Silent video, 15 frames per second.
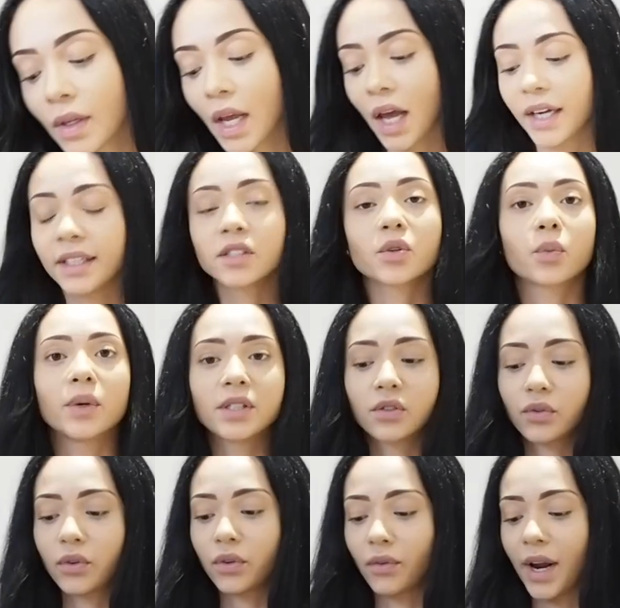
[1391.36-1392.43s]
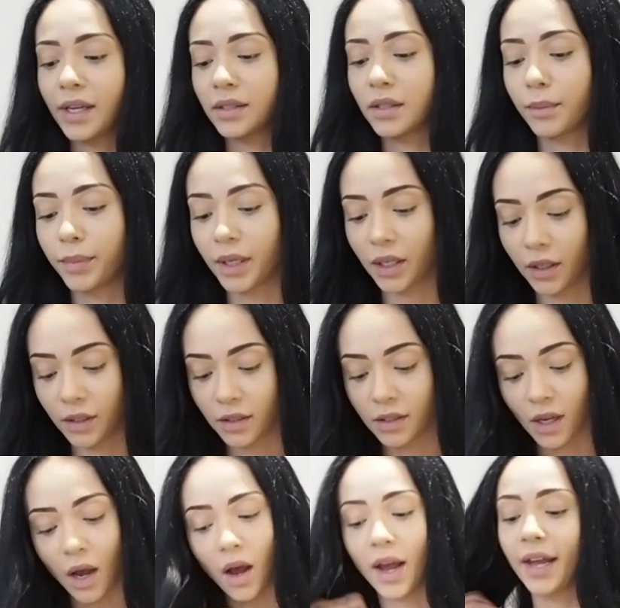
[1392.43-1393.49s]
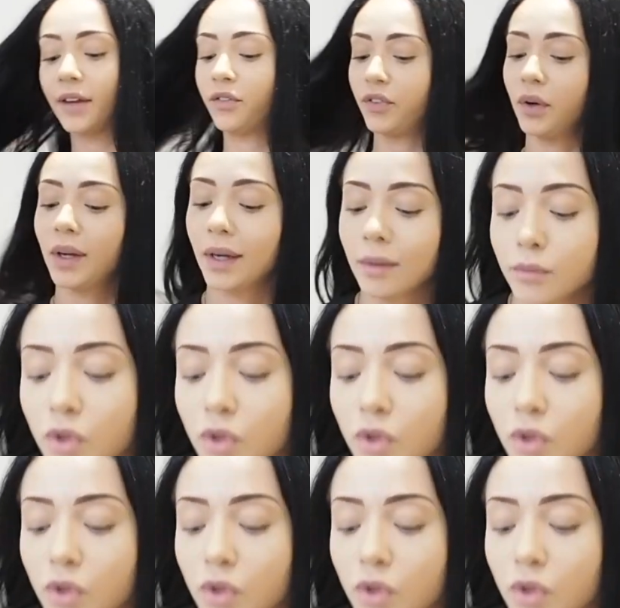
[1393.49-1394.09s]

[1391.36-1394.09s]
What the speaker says: I need to whiz through the rest because I feel like I'm